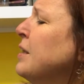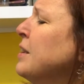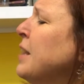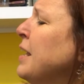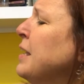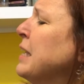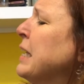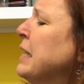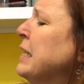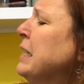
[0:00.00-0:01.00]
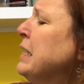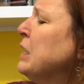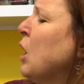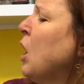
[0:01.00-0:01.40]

They can eat